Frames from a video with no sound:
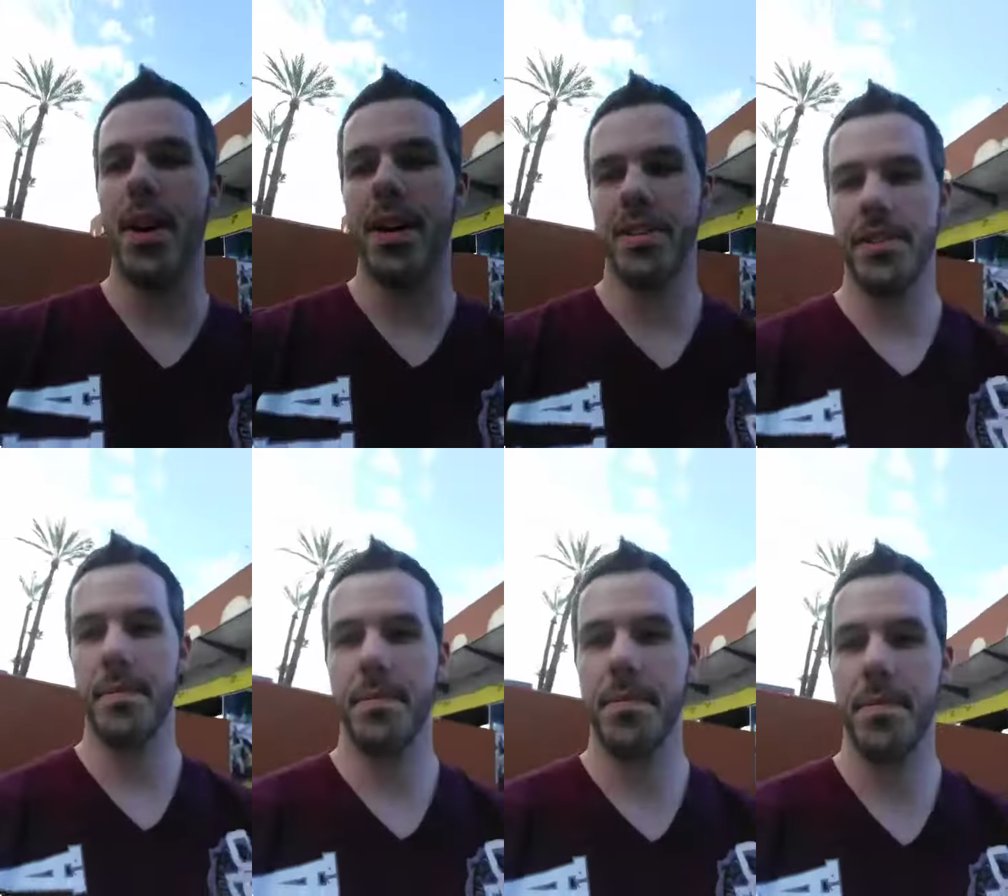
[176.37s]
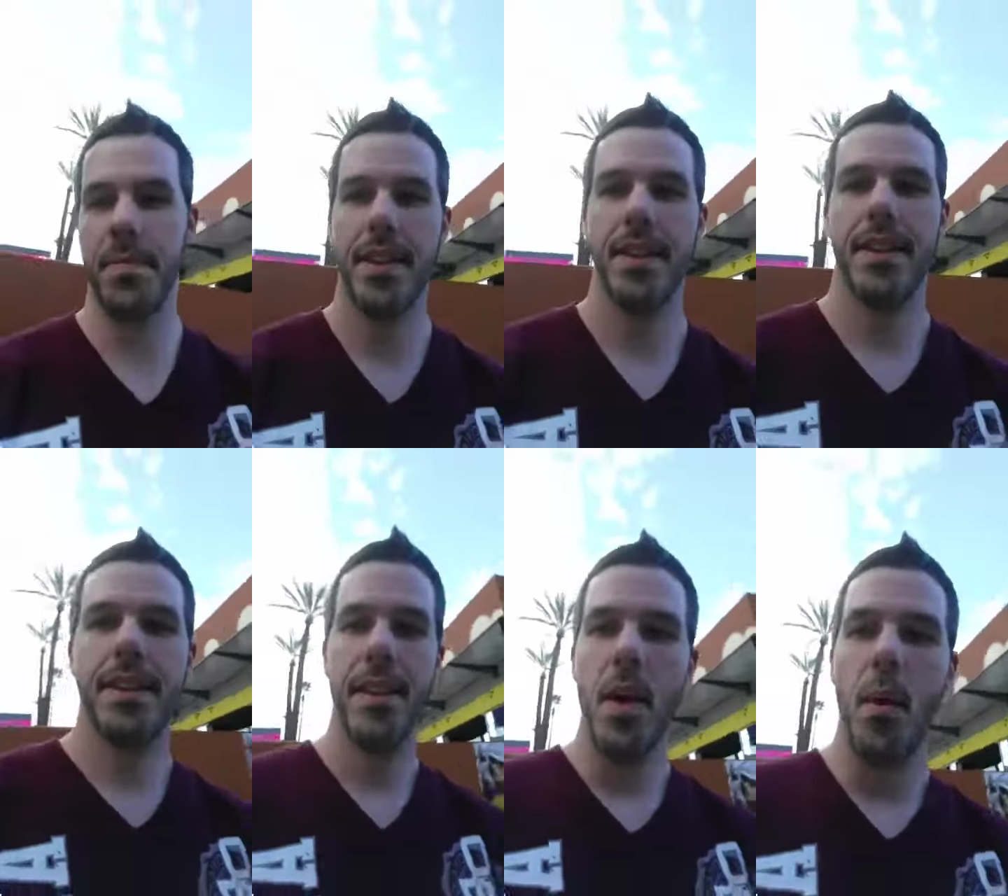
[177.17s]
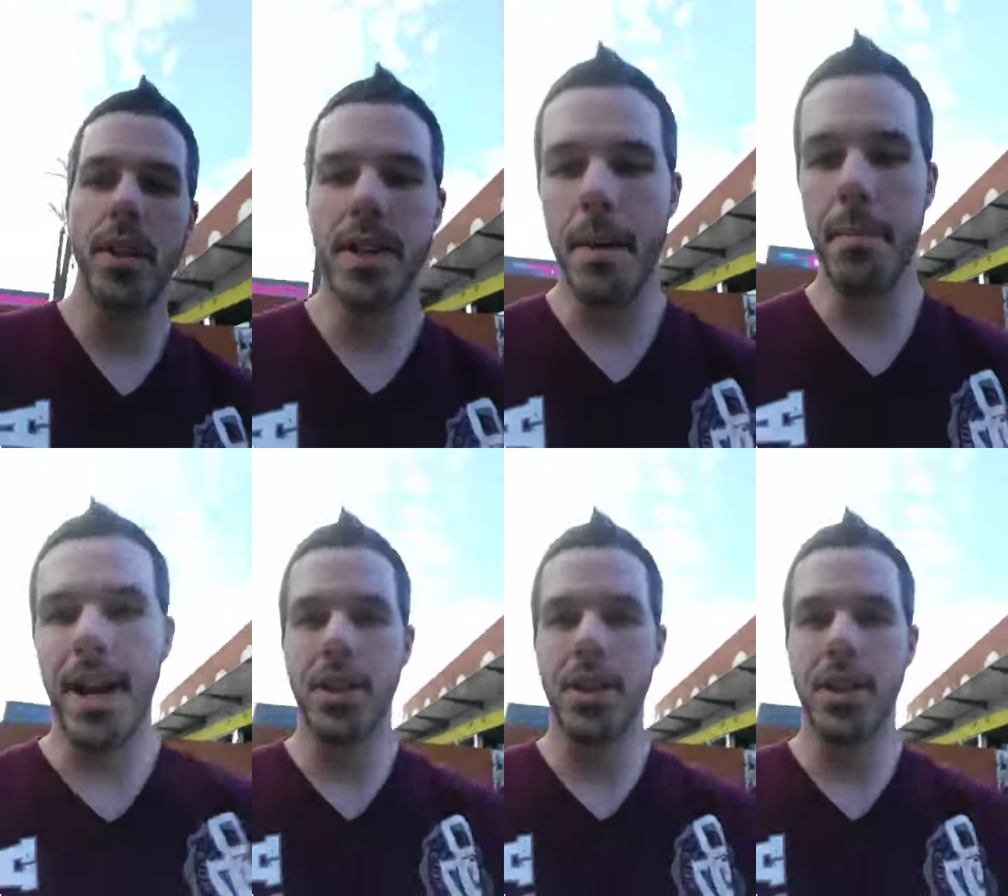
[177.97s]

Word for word: It's so awesome. Hey man, ready? What's